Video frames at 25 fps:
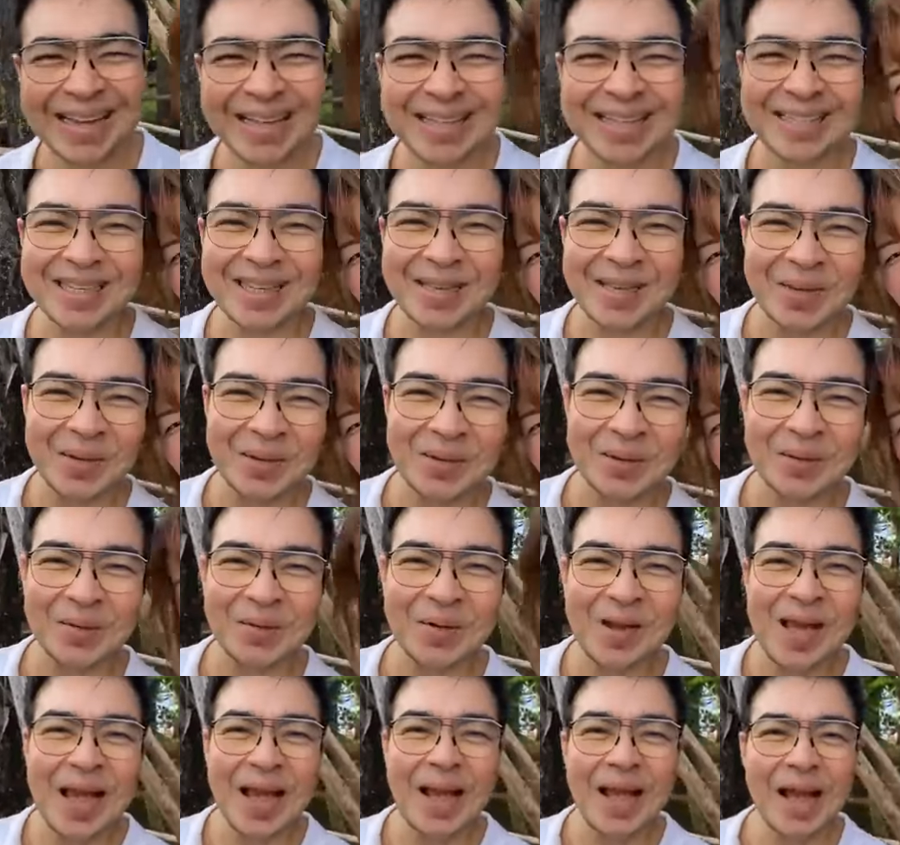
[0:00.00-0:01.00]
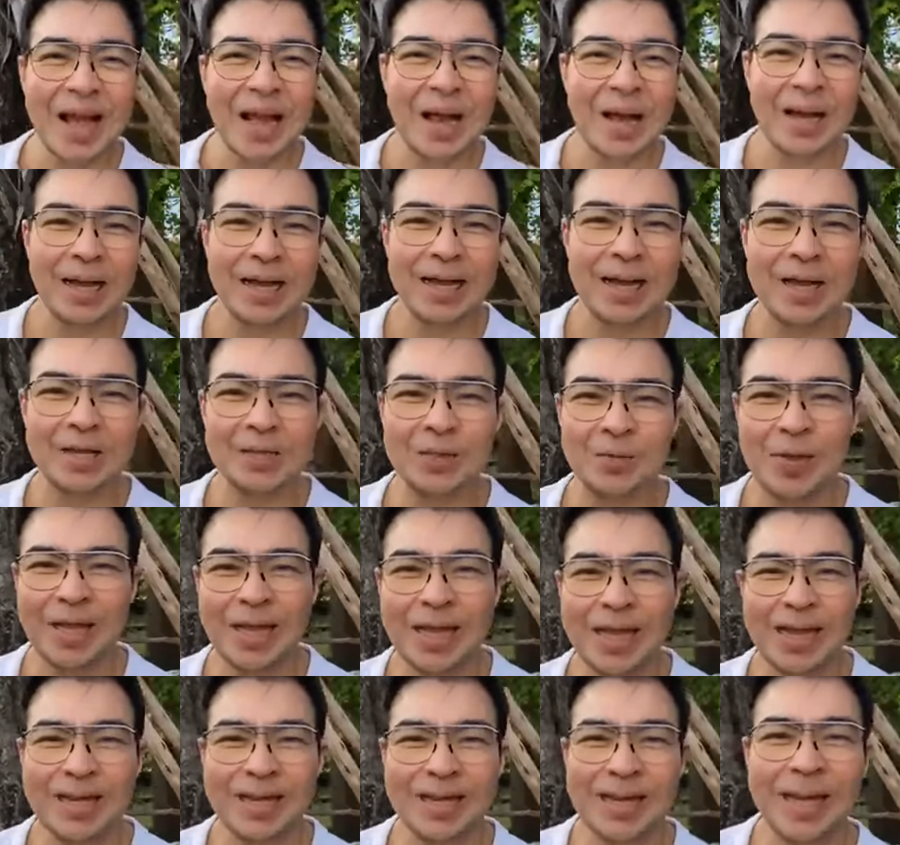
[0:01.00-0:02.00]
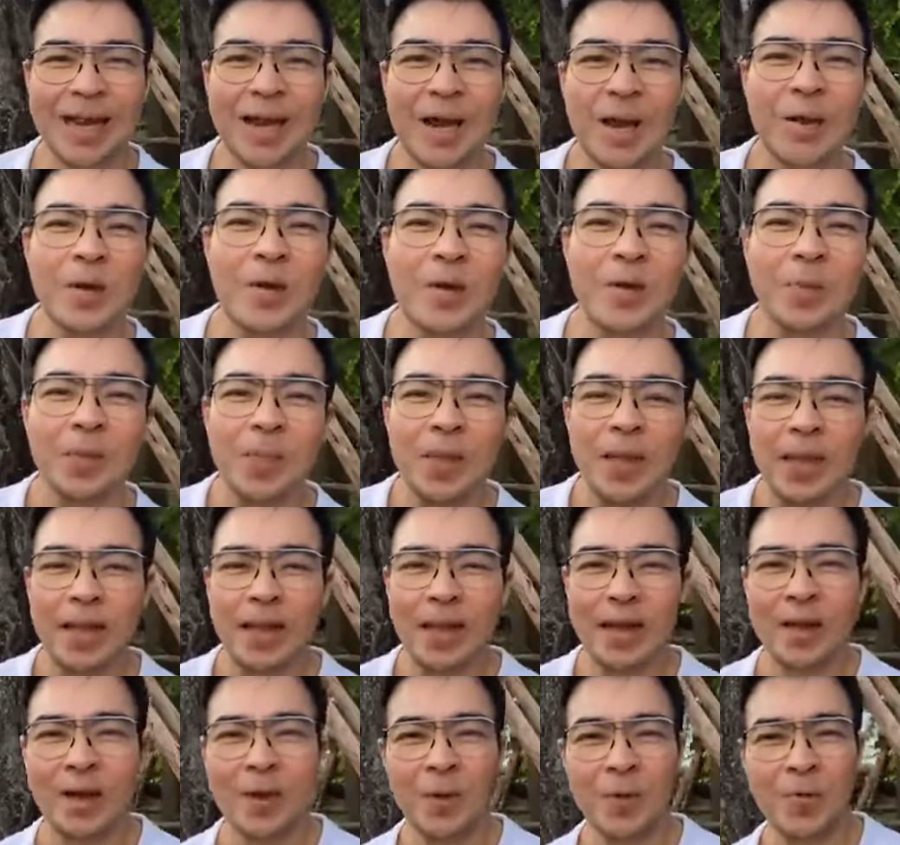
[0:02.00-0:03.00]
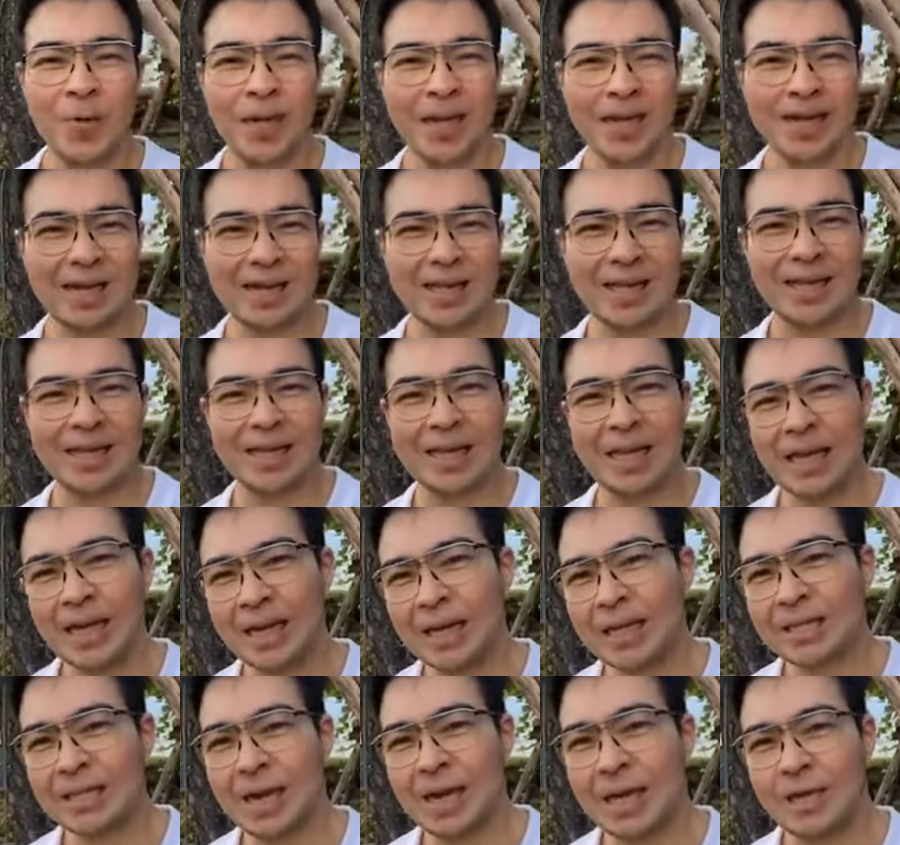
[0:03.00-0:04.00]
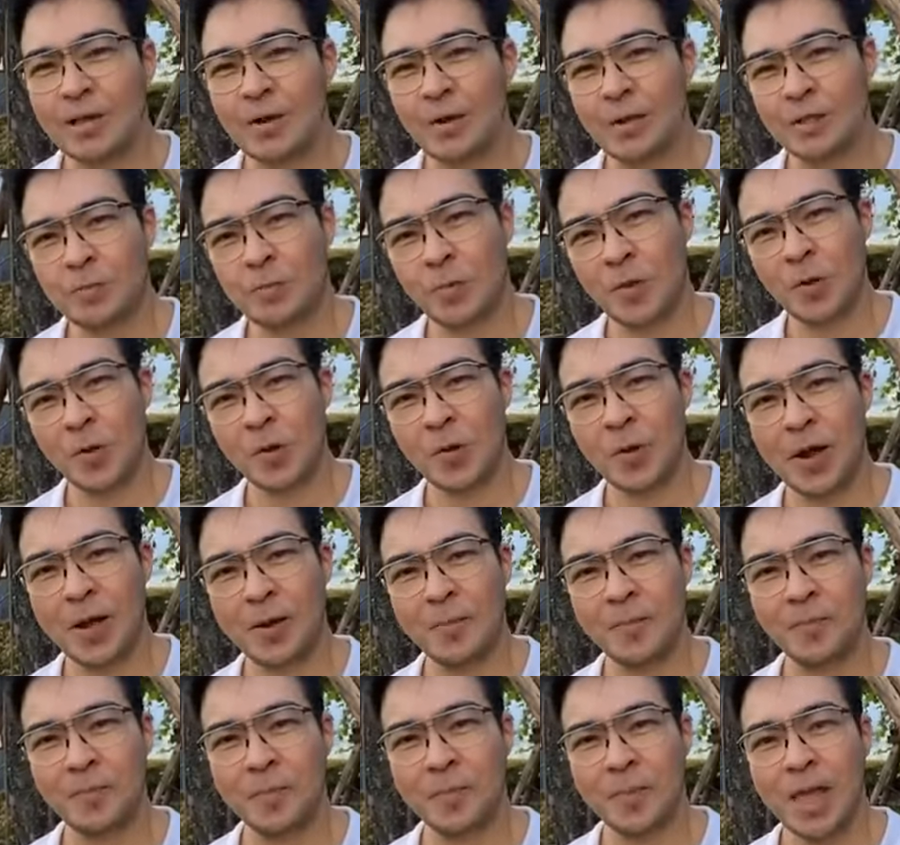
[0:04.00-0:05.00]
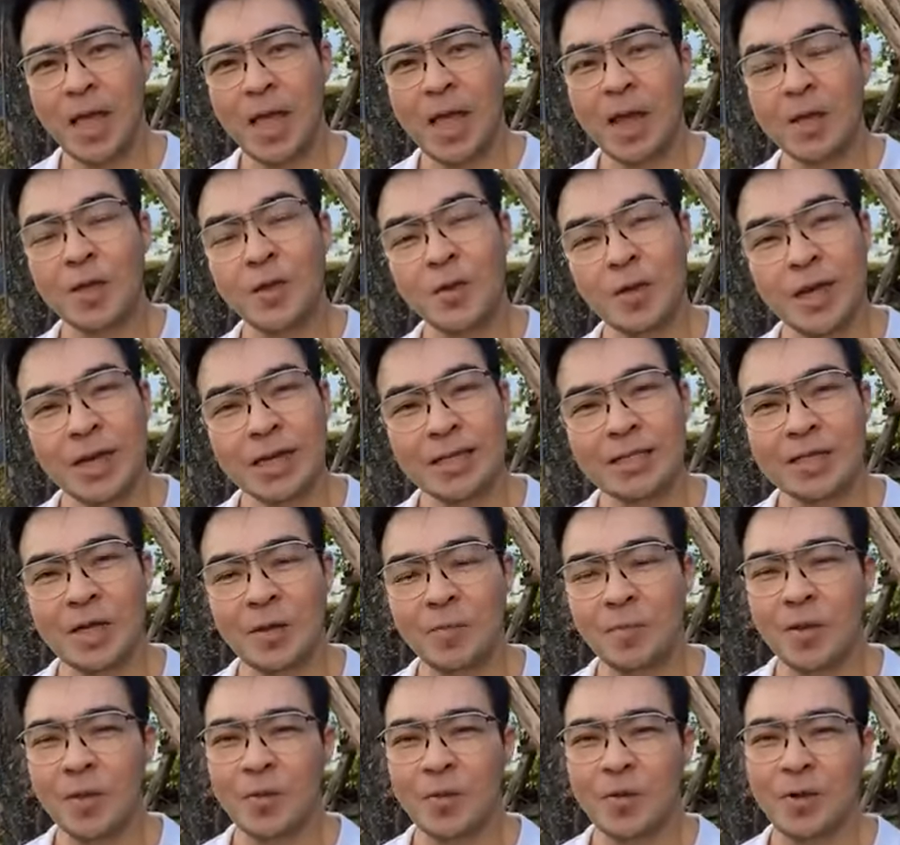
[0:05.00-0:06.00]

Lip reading: See you next week, and in our weekly English language program. You can send me